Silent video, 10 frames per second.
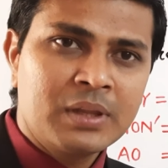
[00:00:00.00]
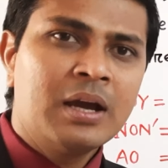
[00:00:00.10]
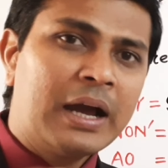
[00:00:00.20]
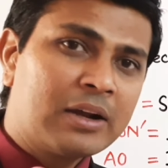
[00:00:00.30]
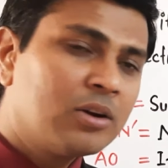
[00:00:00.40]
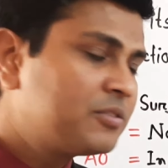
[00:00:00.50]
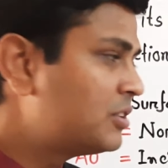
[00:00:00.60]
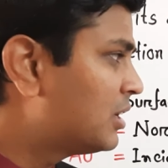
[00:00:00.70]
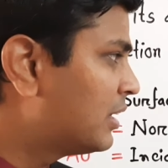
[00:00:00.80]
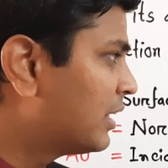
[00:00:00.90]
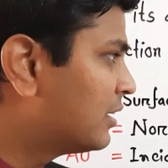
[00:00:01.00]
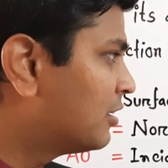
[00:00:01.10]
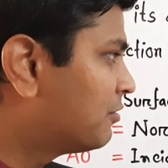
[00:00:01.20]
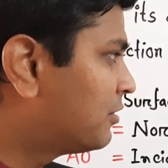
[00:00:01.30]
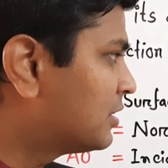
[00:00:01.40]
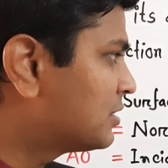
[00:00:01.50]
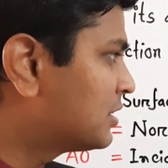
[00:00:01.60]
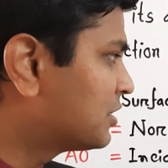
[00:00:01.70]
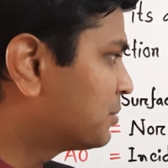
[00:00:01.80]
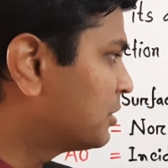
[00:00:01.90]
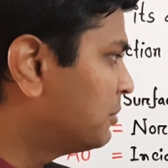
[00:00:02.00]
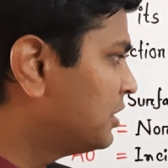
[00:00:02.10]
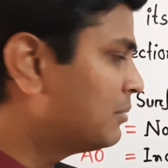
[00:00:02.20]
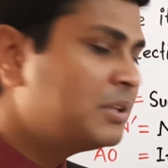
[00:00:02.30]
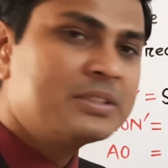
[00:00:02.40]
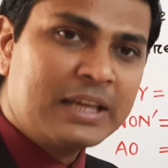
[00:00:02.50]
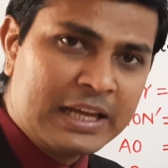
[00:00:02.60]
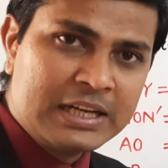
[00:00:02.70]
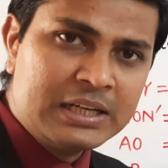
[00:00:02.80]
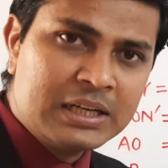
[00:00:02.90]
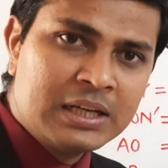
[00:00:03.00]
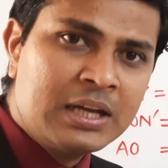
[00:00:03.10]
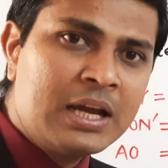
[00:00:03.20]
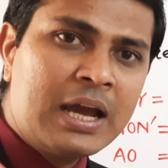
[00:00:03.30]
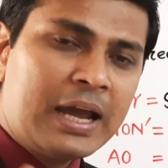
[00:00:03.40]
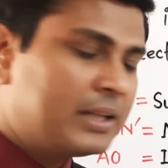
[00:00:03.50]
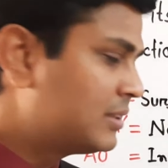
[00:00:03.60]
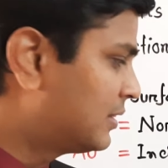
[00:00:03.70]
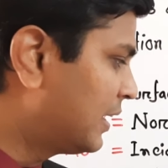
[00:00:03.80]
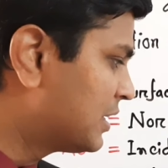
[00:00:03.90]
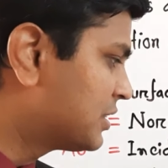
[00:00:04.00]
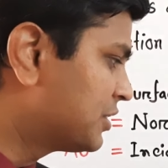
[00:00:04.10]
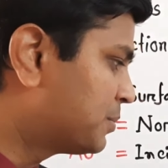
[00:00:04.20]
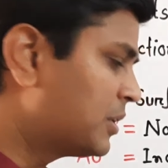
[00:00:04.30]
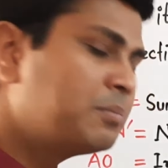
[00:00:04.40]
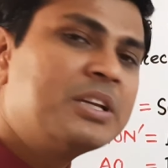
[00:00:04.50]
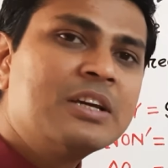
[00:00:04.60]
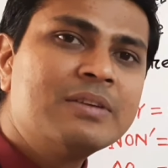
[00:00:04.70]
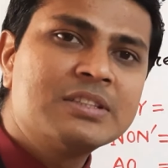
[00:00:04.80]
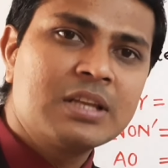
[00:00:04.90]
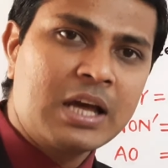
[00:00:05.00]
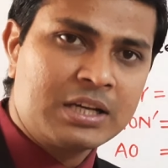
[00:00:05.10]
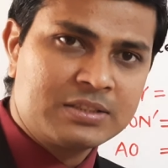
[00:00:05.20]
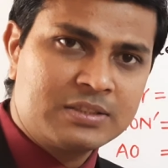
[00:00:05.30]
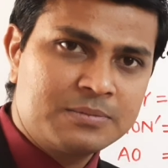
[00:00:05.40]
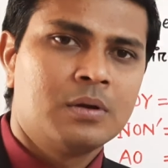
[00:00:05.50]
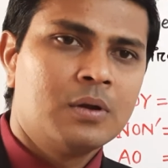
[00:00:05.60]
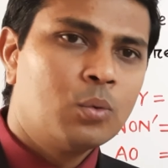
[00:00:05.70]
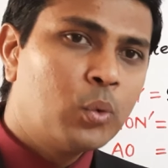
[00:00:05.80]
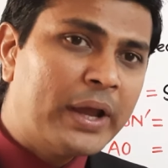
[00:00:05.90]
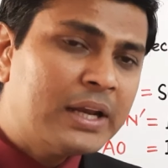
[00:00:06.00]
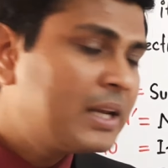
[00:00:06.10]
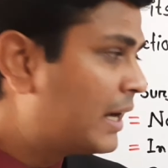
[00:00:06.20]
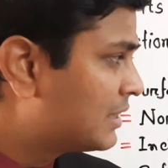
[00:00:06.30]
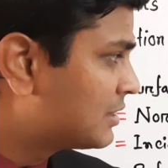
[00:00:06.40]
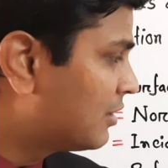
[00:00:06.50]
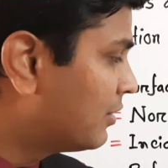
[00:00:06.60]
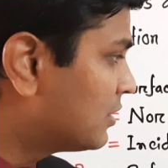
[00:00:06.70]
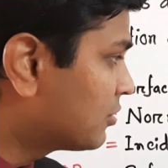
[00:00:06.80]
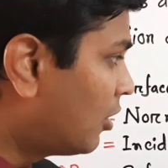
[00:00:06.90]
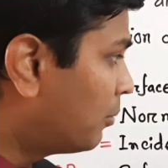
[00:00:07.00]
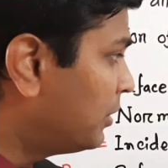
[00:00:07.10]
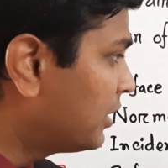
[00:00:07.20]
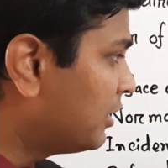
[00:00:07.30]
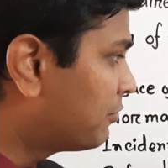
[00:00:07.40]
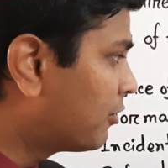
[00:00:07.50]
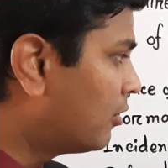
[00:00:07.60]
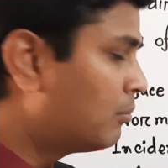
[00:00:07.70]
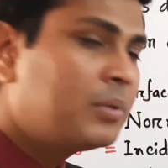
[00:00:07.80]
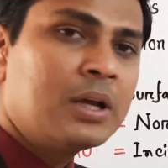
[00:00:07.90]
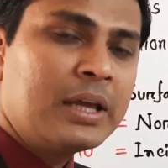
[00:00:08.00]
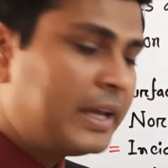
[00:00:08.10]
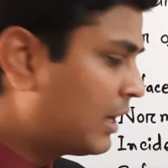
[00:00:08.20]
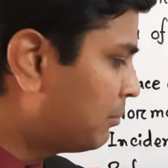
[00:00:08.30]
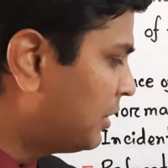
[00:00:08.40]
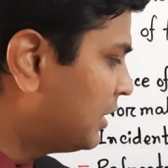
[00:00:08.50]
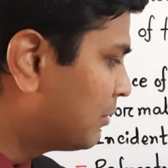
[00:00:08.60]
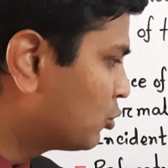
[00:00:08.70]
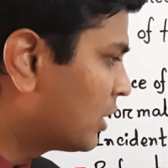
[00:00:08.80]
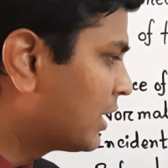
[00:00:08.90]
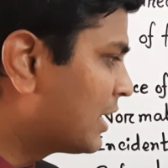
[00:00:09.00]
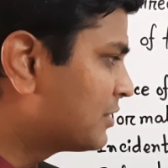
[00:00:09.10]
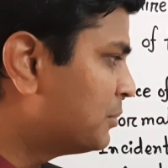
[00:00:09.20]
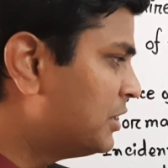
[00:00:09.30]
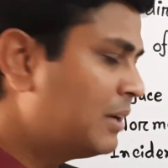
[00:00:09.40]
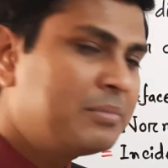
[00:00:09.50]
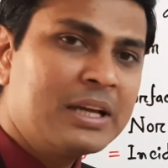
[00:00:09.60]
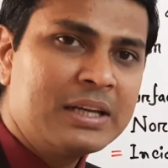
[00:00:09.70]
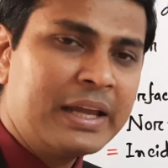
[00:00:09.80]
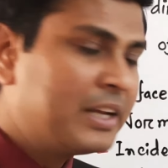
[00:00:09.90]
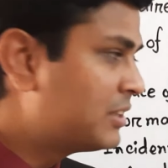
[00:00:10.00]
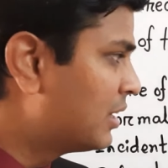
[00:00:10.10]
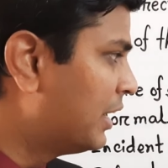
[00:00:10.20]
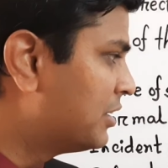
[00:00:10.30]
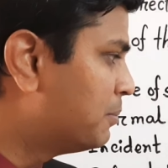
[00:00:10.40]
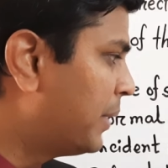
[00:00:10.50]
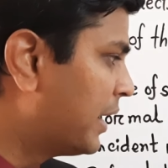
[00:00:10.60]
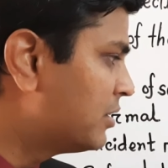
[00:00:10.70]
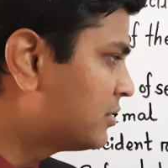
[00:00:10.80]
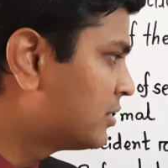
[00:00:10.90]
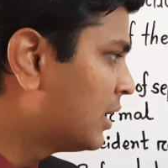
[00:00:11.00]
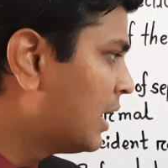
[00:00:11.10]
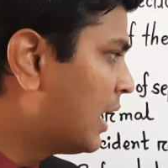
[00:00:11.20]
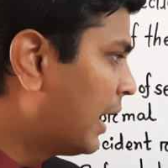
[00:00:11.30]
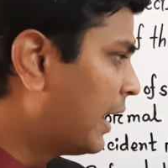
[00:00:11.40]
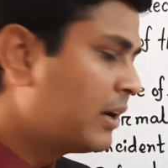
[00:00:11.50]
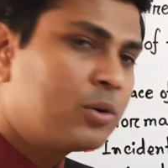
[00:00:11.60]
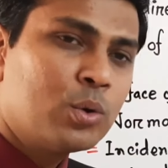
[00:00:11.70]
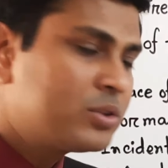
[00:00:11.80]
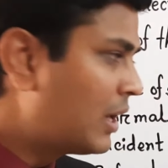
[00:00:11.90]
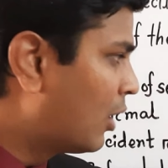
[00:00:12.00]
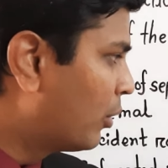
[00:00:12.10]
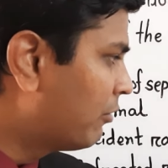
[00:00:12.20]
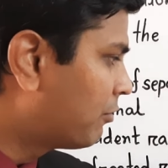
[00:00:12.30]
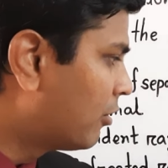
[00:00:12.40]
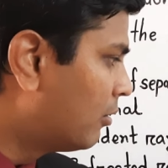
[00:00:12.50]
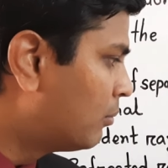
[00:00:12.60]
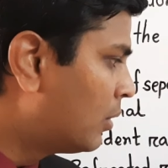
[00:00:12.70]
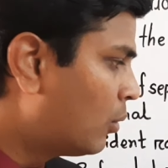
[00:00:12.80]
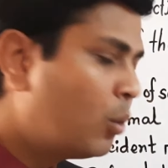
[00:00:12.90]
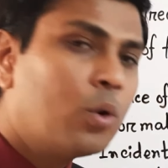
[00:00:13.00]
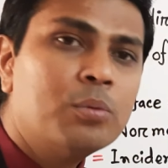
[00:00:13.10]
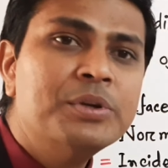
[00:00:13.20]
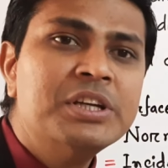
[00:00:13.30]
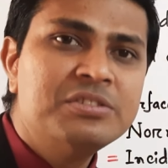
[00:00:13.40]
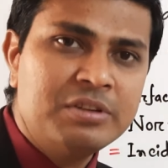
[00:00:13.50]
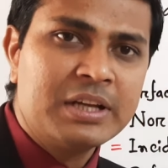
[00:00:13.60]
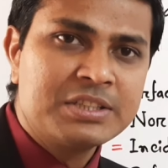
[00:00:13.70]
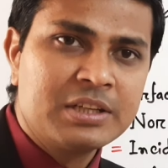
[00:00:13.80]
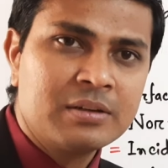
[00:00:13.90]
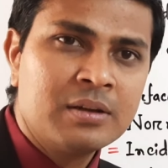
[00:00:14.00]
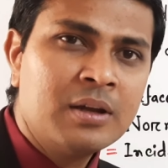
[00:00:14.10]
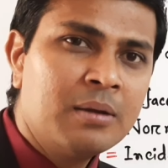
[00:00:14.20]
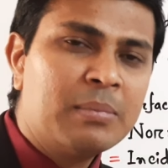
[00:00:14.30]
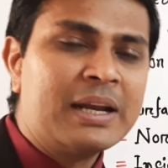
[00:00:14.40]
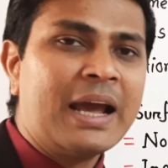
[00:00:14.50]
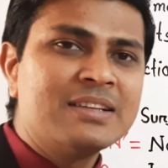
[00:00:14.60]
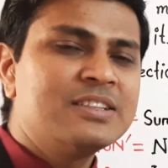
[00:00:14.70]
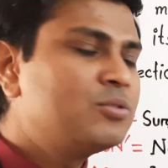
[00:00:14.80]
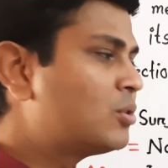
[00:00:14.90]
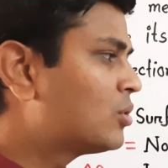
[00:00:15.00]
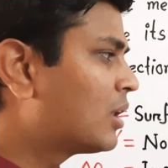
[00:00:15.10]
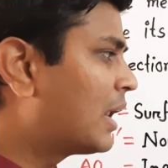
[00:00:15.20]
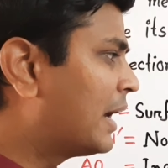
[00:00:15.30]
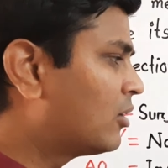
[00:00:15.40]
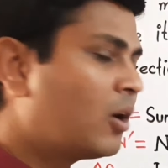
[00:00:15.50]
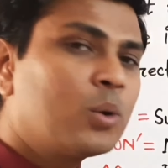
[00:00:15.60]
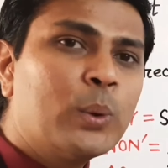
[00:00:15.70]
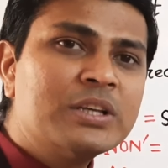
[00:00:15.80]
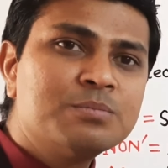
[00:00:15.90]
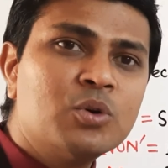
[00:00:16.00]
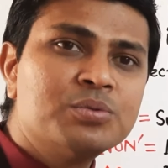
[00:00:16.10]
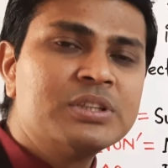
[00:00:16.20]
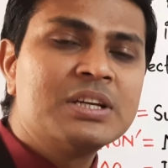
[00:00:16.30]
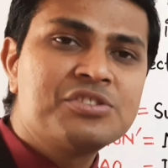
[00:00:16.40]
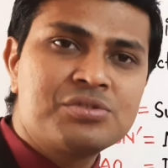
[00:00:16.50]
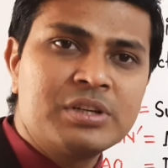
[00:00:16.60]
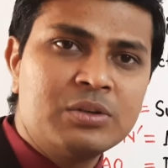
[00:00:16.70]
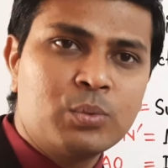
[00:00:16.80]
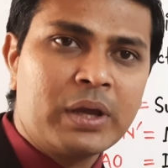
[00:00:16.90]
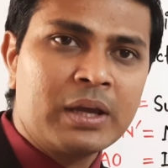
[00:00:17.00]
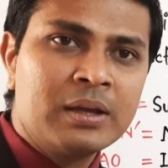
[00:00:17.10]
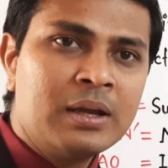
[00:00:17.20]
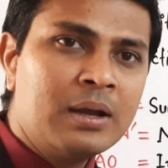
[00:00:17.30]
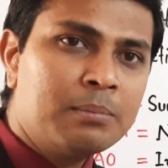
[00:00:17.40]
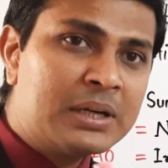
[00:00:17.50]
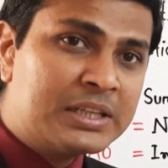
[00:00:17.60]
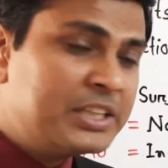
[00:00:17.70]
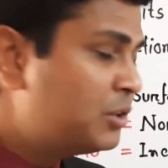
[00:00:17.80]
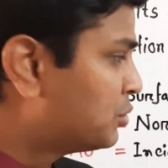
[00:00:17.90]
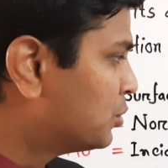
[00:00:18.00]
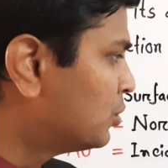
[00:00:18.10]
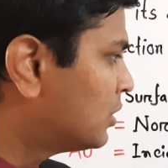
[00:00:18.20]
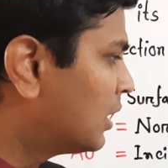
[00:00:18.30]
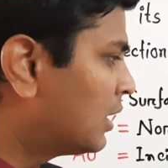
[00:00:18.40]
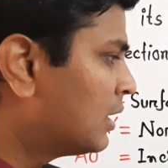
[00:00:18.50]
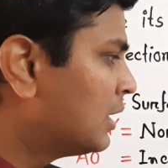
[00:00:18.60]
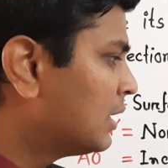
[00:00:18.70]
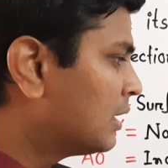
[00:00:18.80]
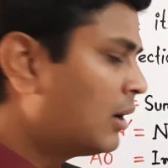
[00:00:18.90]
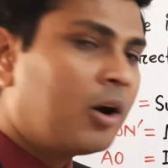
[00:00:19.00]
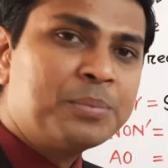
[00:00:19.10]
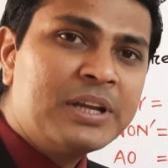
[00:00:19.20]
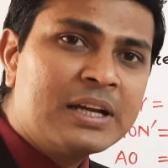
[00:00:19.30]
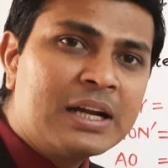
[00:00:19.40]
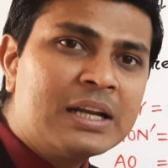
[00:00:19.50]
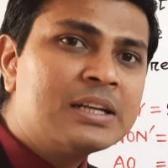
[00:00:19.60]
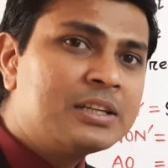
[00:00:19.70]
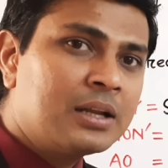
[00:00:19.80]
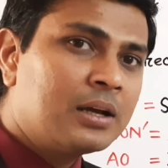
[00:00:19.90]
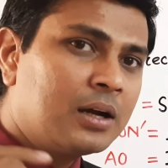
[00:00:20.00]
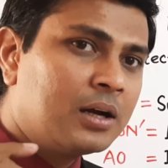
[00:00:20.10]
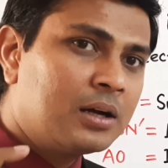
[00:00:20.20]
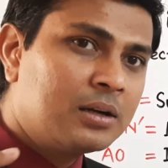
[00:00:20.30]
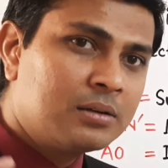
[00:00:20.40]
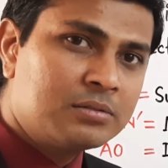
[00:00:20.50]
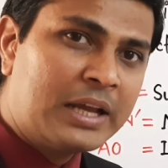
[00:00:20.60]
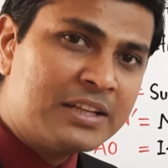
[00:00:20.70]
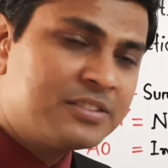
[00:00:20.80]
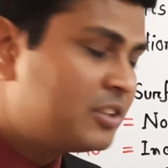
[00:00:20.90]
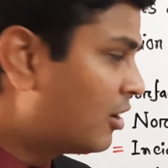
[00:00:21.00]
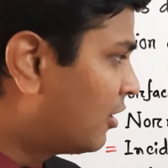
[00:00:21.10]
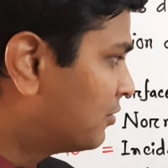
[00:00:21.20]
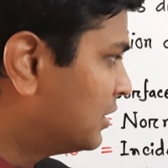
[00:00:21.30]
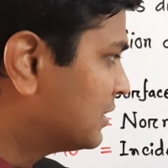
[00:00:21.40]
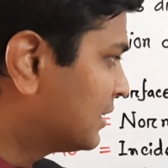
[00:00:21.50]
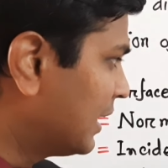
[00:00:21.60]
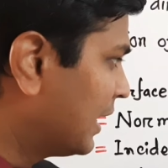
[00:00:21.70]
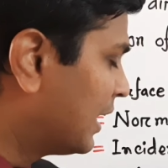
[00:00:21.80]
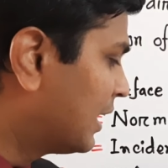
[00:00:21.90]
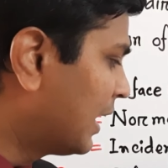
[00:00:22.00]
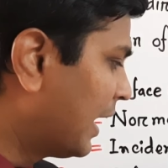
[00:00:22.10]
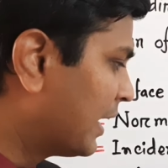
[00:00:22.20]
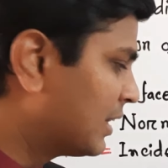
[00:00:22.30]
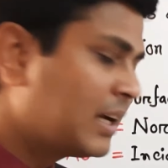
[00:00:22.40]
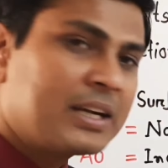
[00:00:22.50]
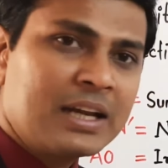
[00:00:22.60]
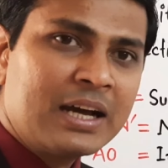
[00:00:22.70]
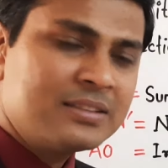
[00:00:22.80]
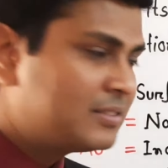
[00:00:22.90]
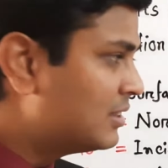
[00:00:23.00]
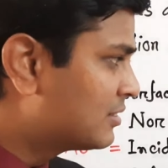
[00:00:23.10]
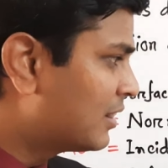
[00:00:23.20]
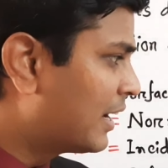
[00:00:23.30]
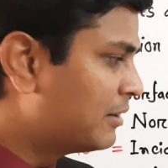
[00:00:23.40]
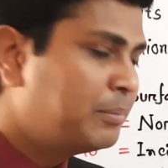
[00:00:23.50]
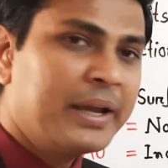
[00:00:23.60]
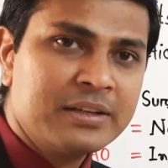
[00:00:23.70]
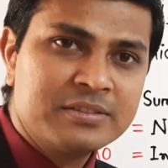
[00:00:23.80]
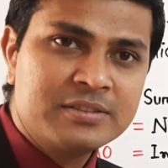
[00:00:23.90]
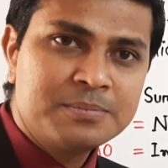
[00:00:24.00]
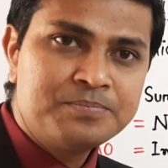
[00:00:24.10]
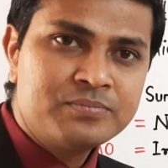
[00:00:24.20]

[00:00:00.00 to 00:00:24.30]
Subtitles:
I consider here the first transparent medium is air and the second transparent medium is glass. When light travels obliquely from air medium to the glass medium, it bends and goes away from OB direction. But as you know, the light always moves in a straight way. But due to the optical density of this air and the glass, this light bends.